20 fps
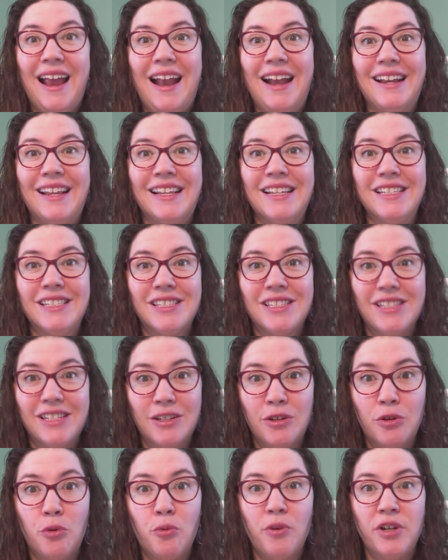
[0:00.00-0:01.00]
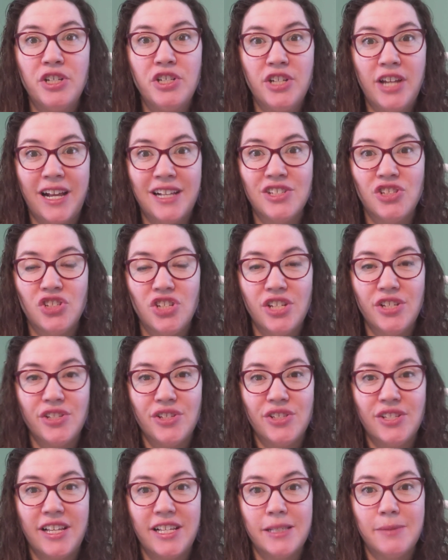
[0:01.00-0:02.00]
and he still rejects
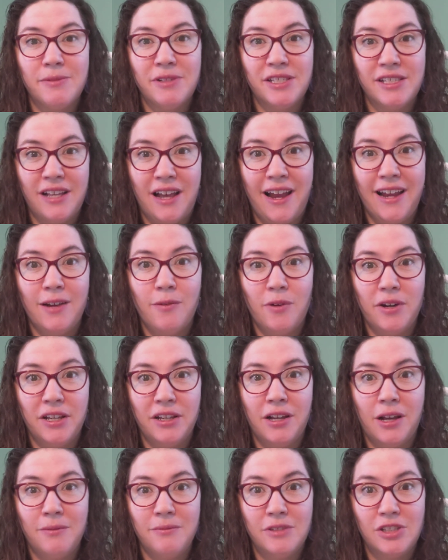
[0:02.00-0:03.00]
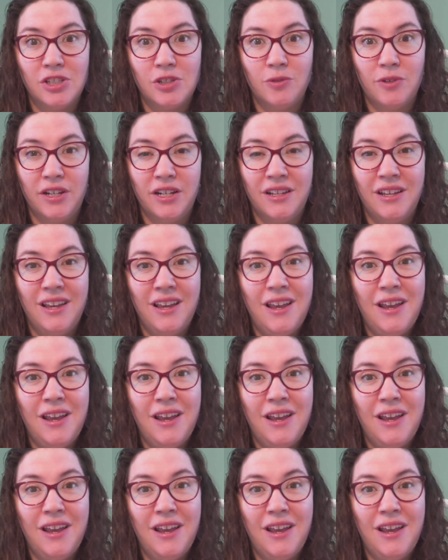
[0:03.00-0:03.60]
Jesus as Messiah when it comes to it,